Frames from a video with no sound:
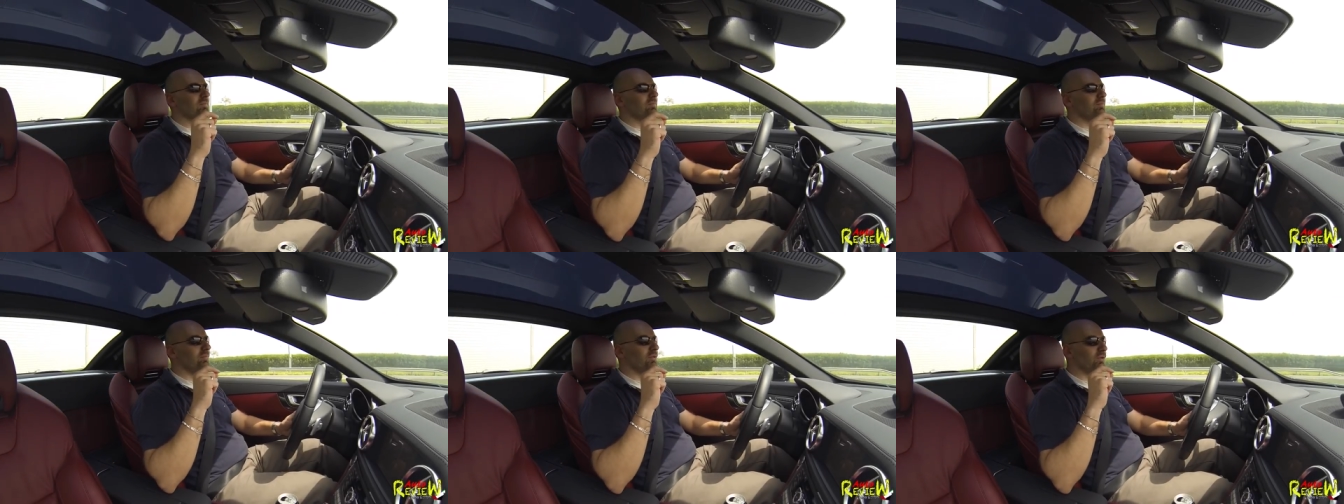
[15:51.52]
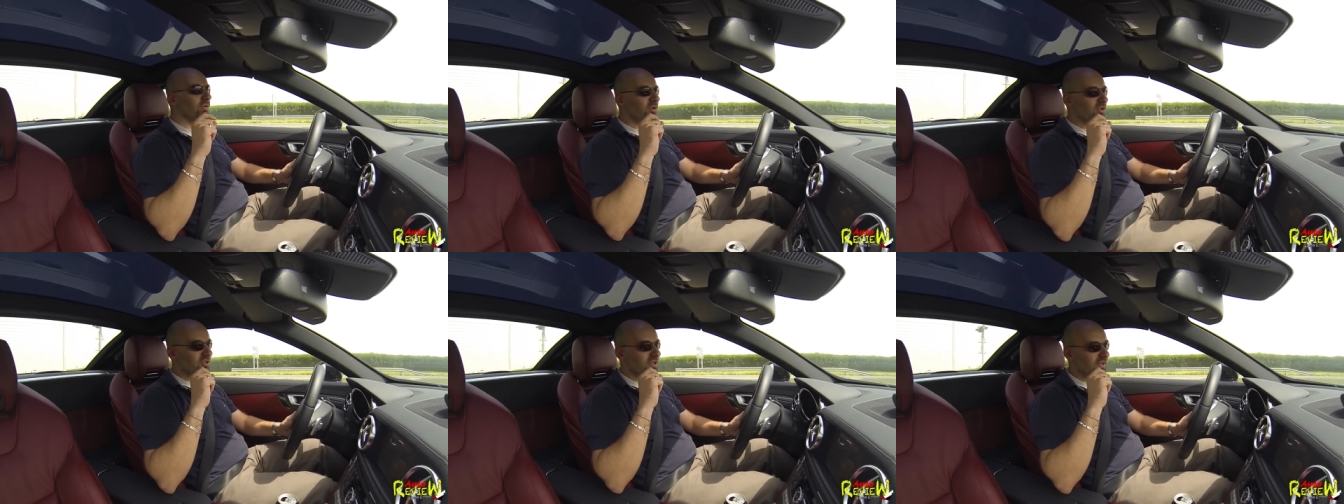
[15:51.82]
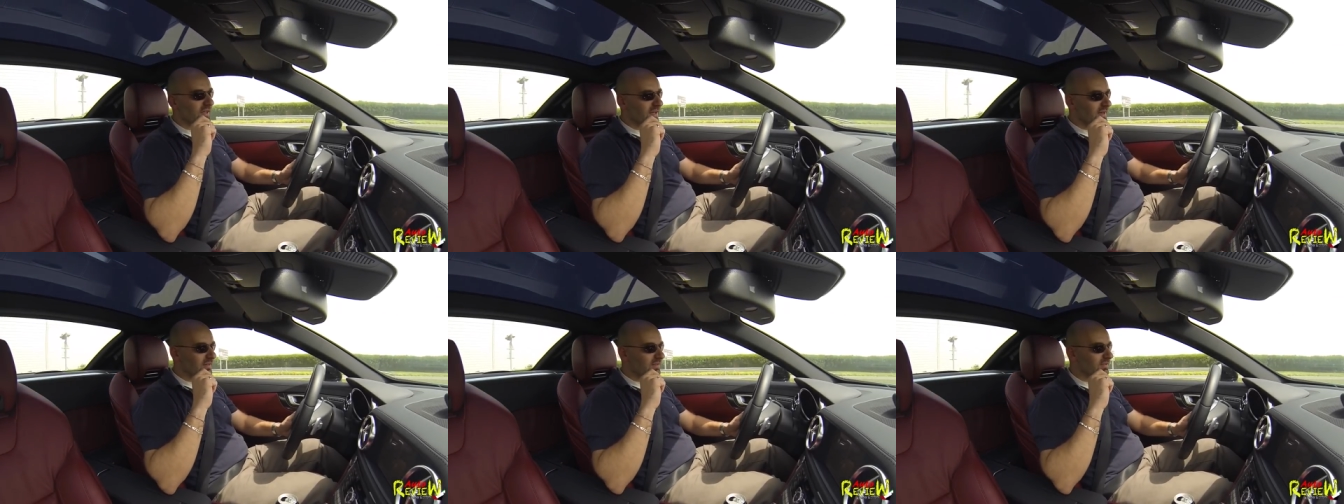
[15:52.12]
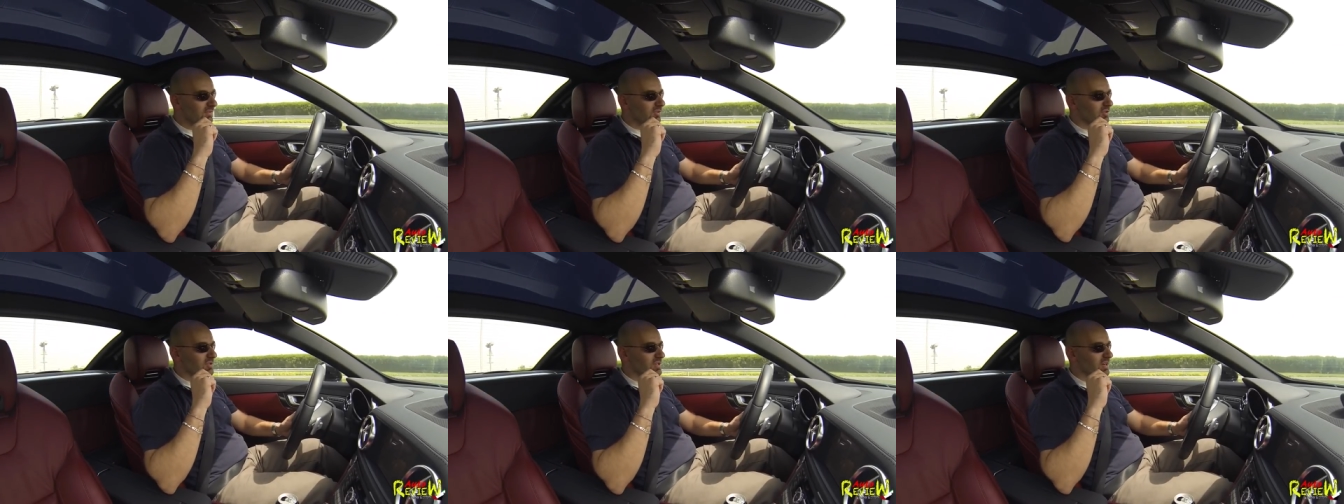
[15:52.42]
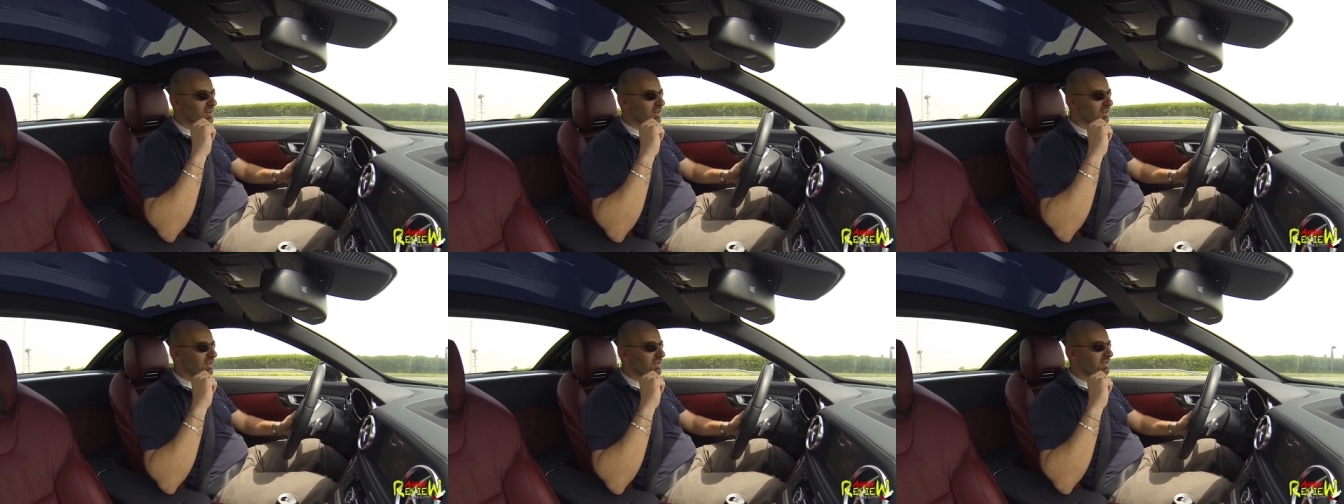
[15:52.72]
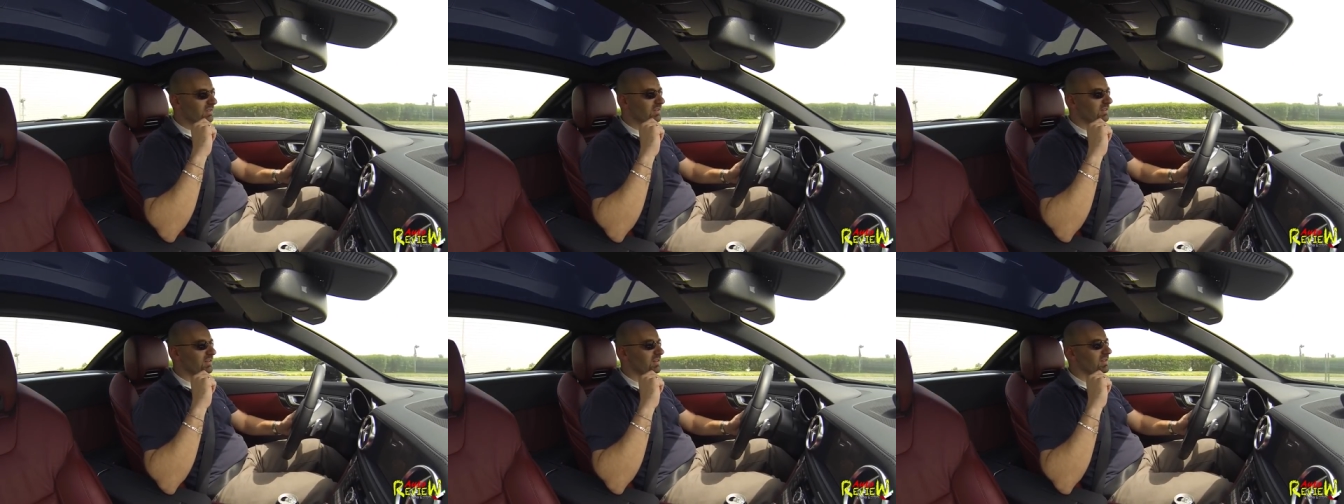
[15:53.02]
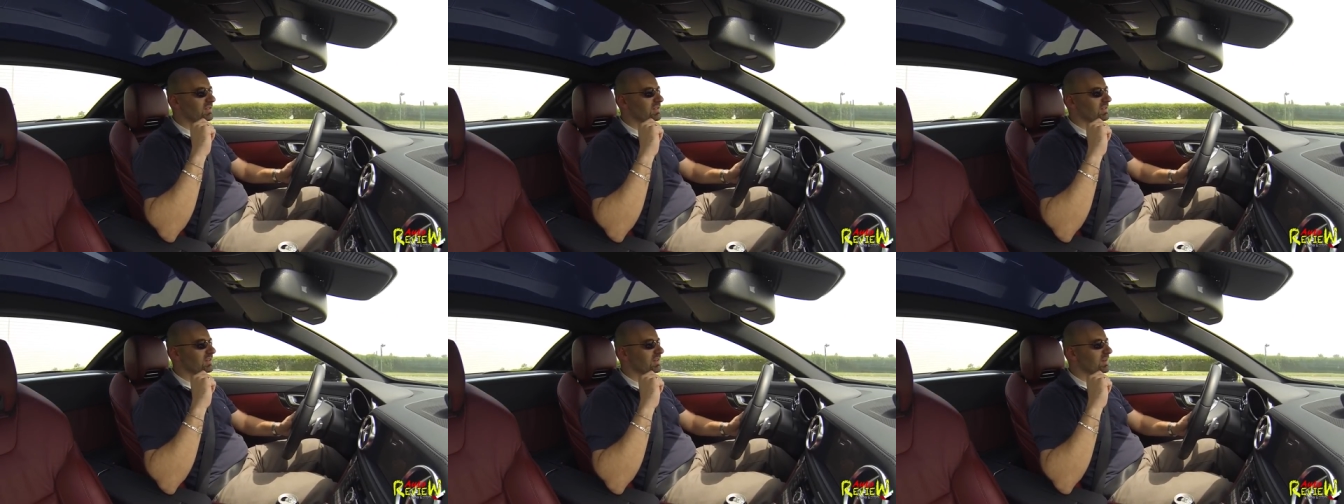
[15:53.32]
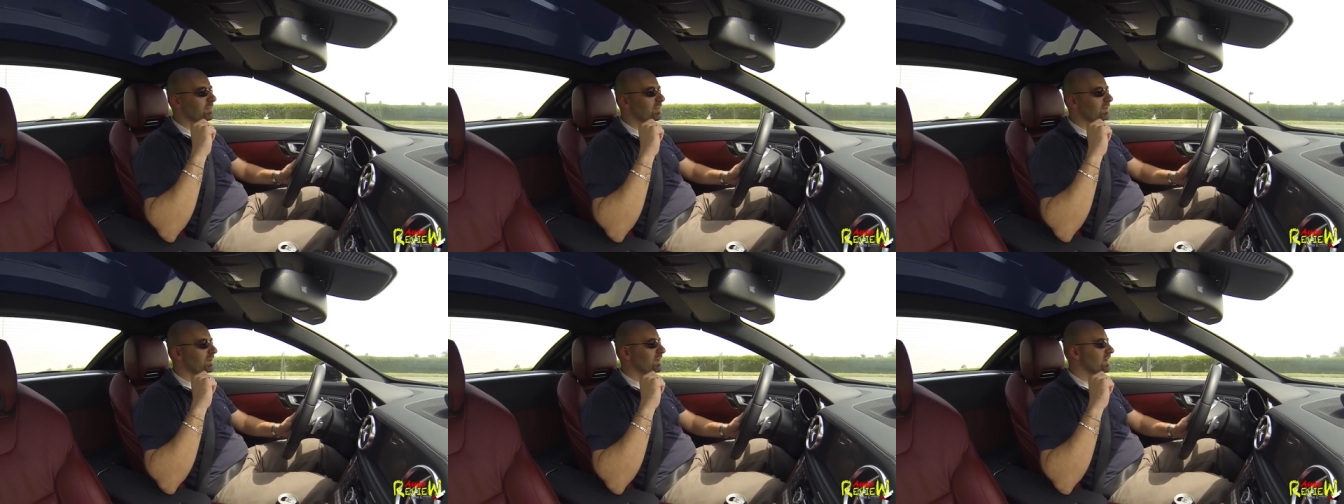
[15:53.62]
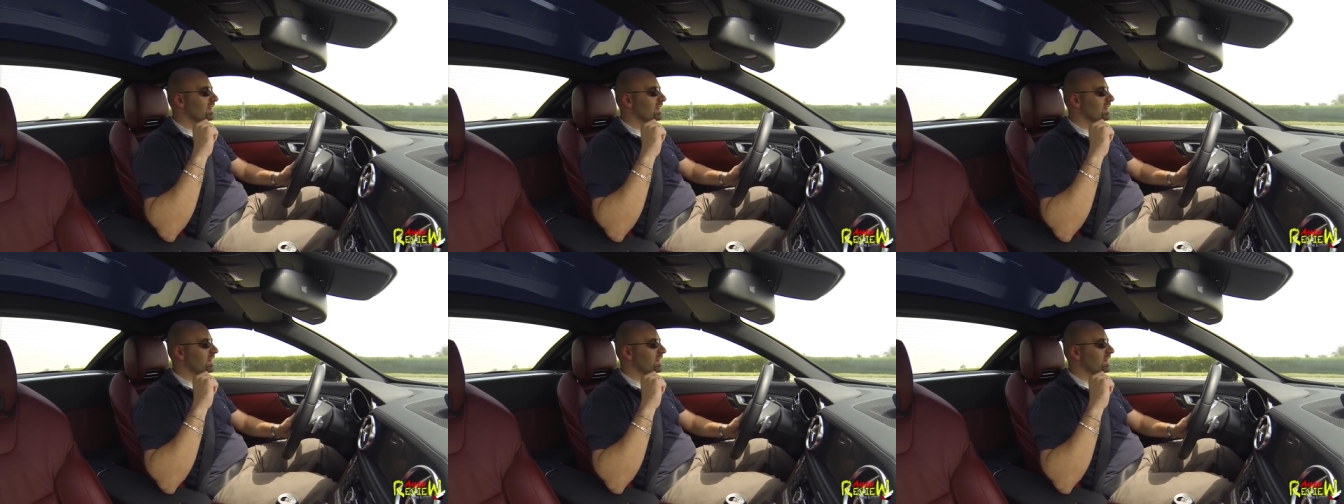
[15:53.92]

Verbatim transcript: bluish again or dark, darken it up